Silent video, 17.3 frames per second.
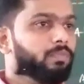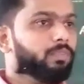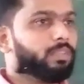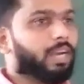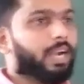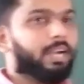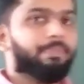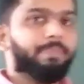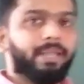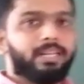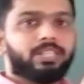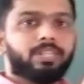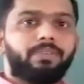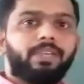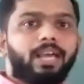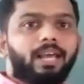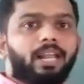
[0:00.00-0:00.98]
Thread means
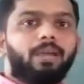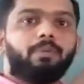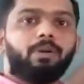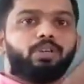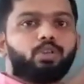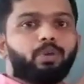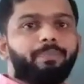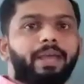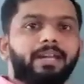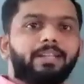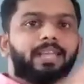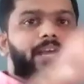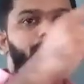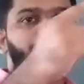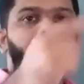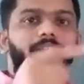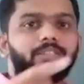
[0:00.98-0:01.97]
we are able to bend
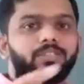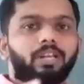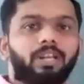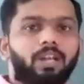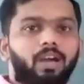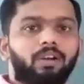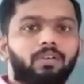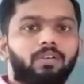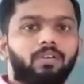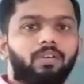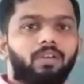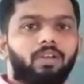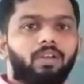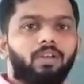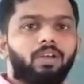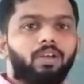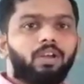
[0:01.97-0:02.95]
that one, is it now?
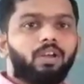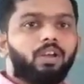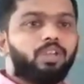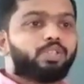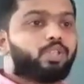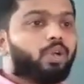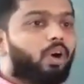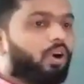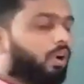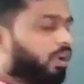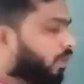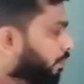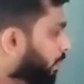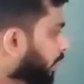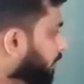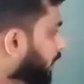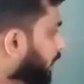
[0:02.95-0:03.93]
So
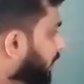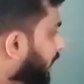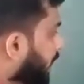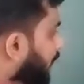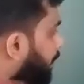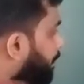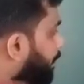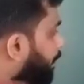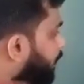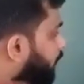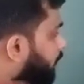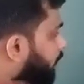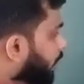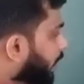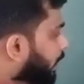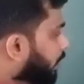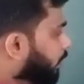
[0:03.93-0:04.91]
we will keep
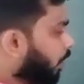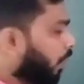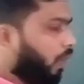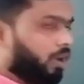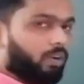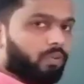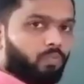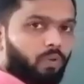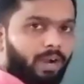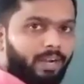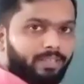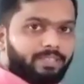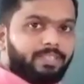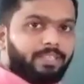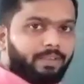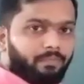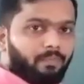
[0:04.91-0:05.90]
thread on
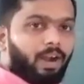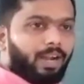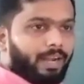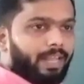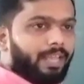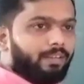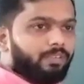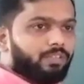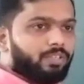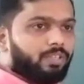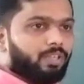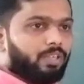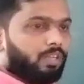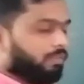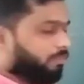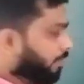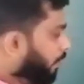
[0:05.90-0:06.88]
one end.
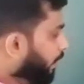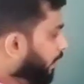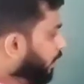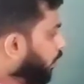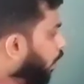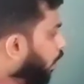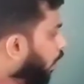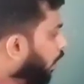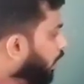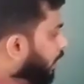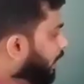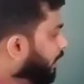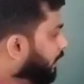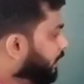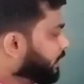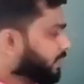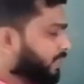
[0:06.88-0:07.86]
We will hold
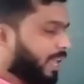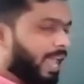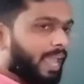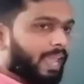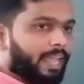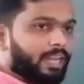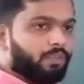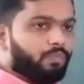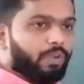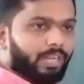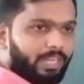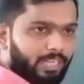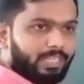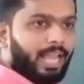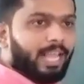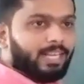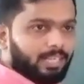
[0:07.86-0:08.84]
this A end
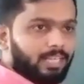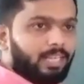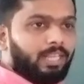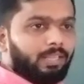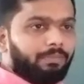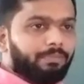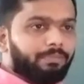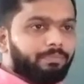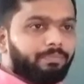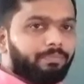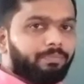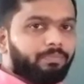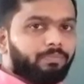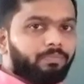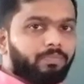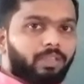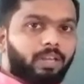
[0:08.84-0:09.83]
very tightly.
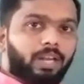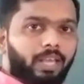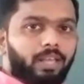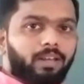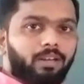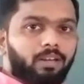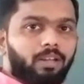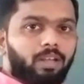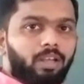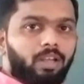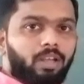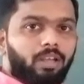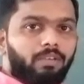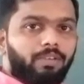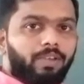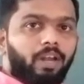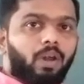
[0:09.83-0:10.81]
Clear?
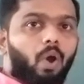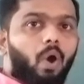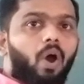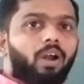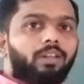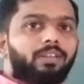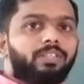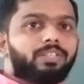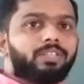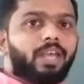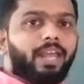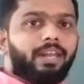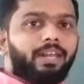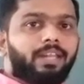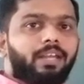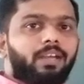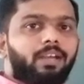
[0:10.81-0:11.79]
We will hold this
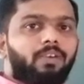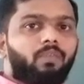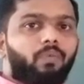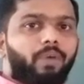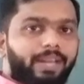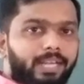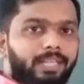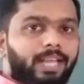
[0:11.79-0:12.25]
end very